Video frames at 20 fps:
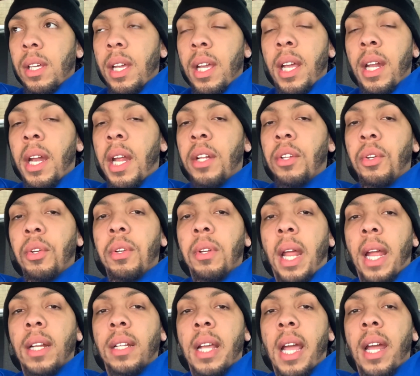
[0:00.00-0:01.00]
and they do you
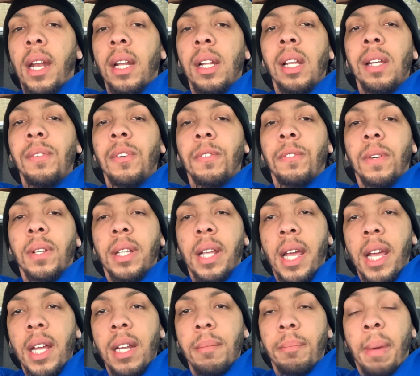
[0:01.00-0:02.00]
like that, they leave you for
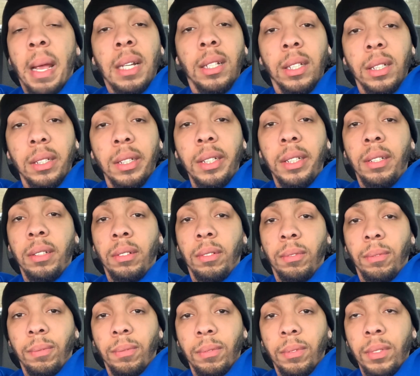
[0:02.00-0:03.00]
dead, basically.
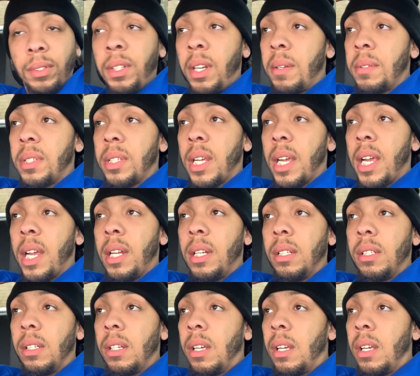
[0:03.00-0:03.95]
You know what I'm saying?